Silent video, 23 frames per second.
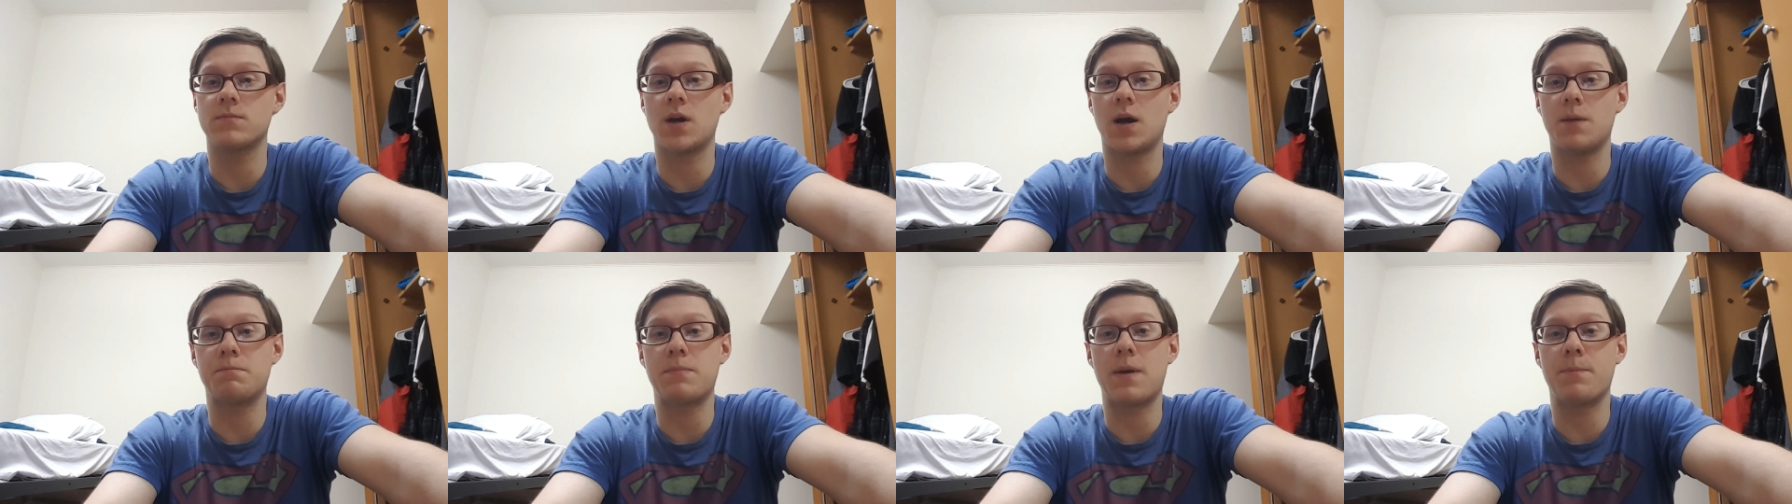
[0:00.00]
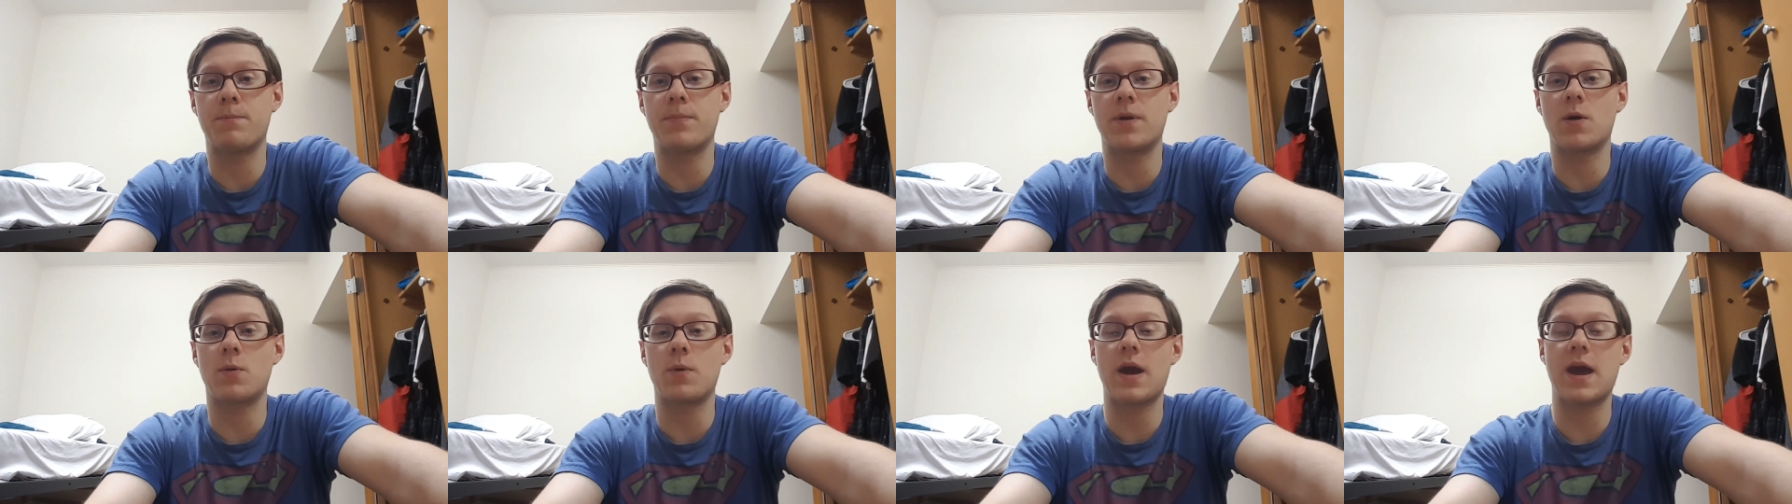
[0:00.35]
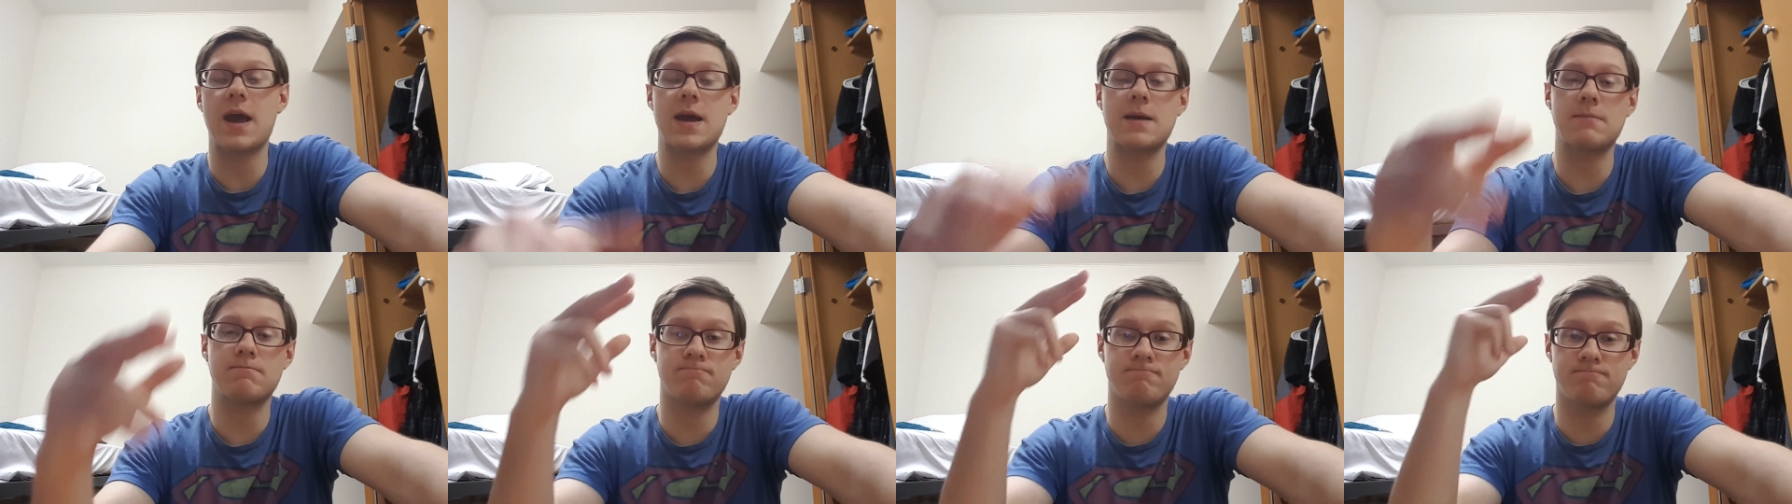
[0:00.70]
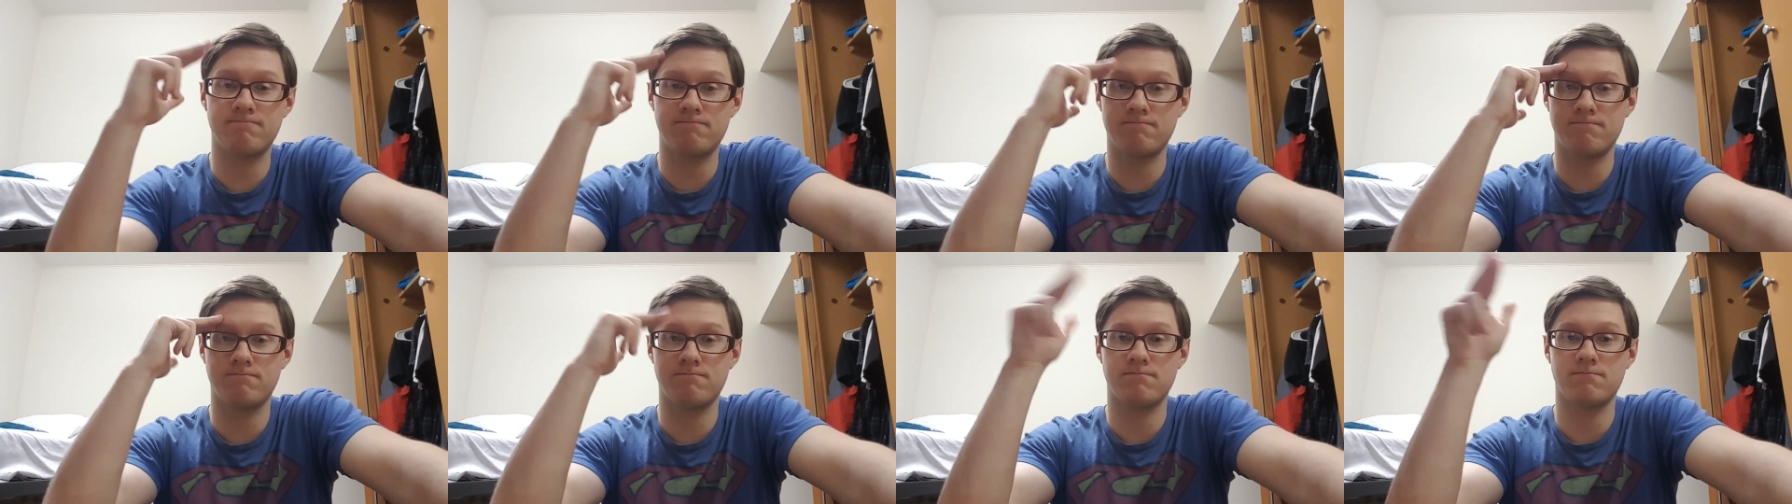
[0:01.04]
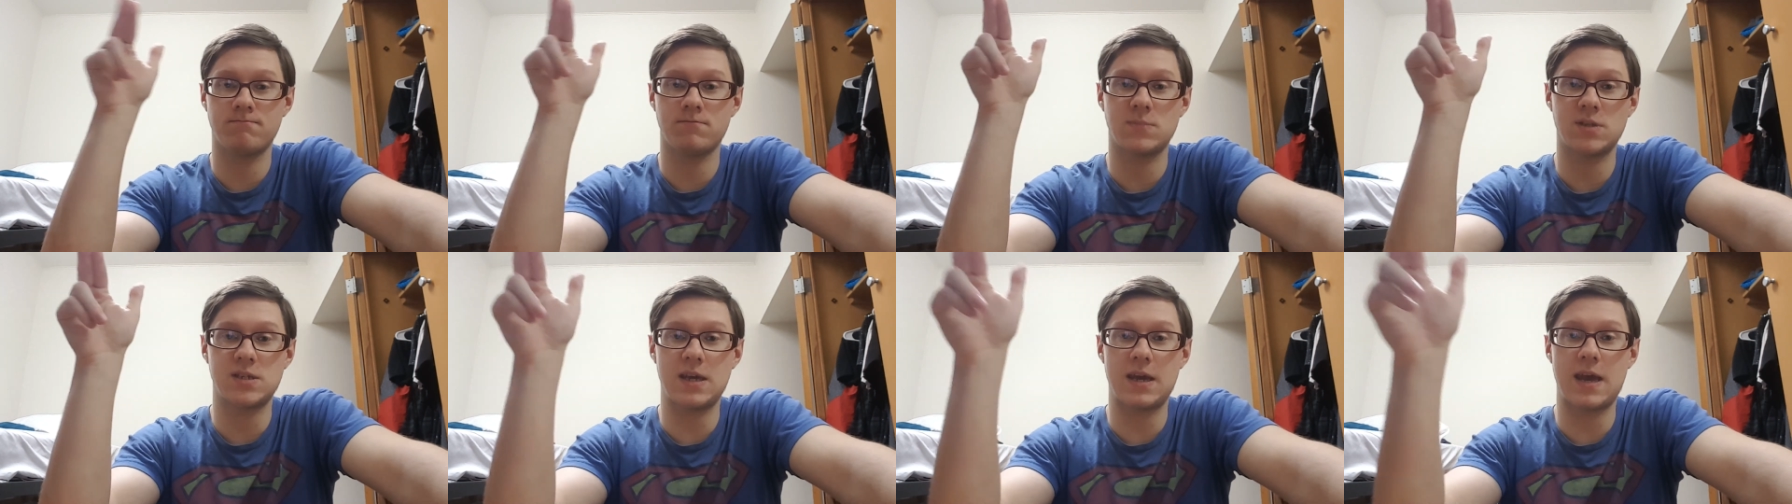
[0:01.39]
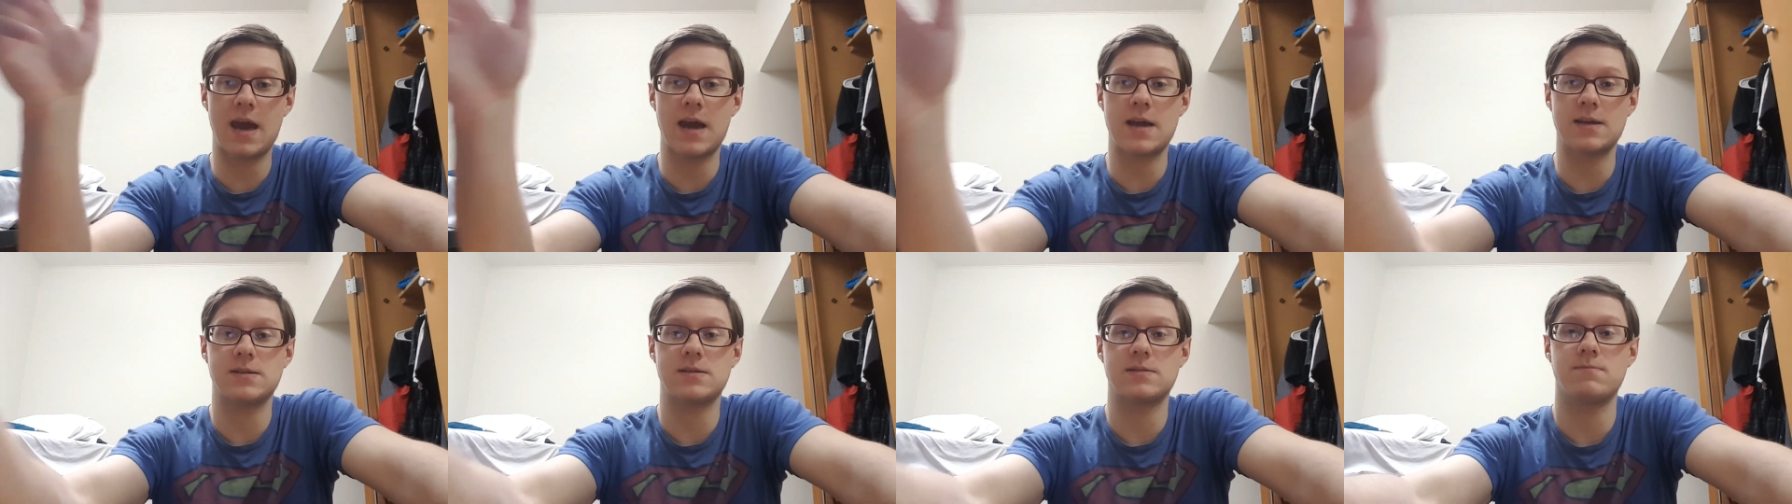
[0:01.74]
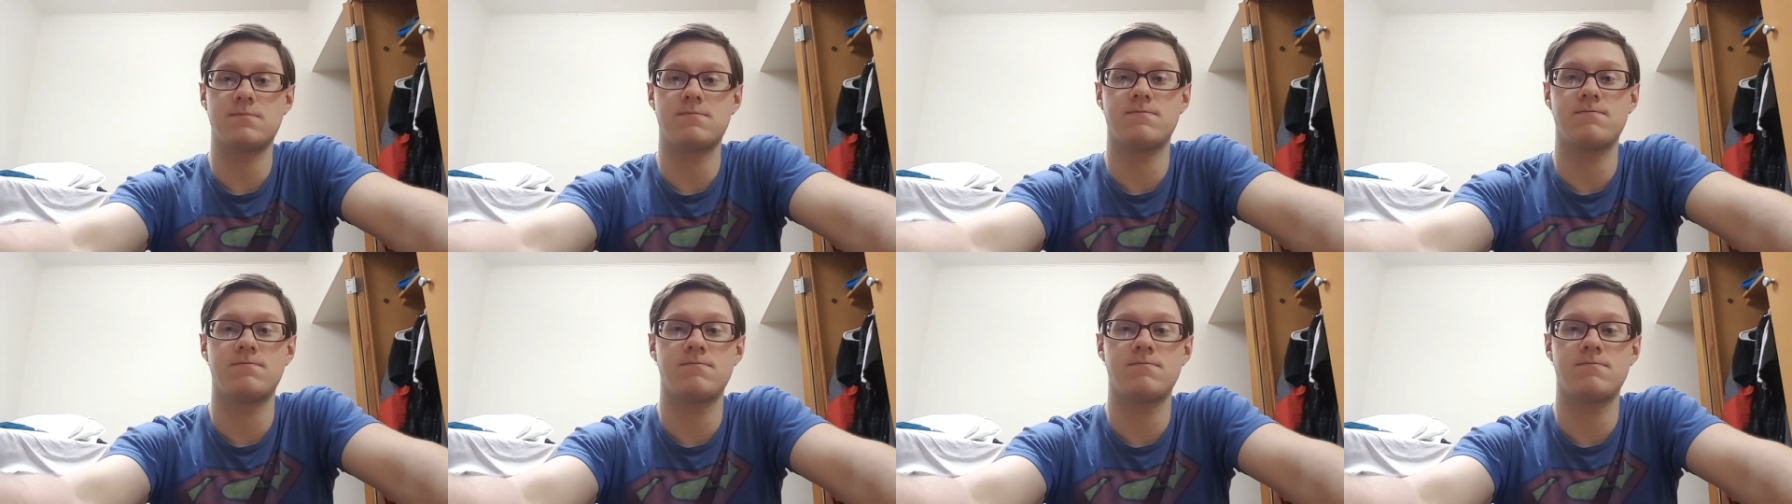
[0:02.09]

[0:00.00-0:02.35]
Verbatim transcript: Up, up, and away. See you guys.